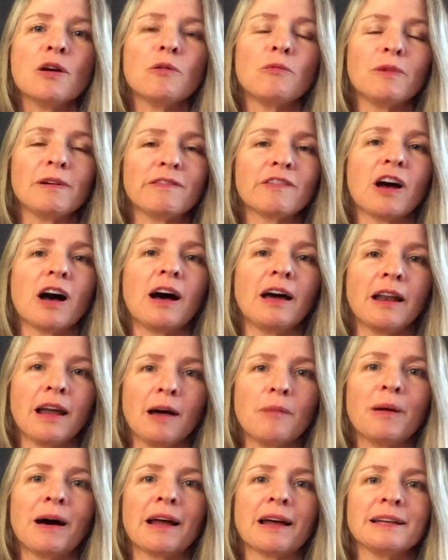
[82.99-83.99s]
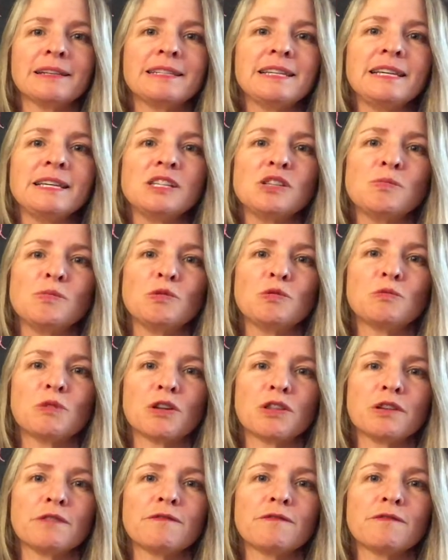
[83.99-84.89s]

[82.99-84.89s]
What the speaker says: we've got about a teaspoon worth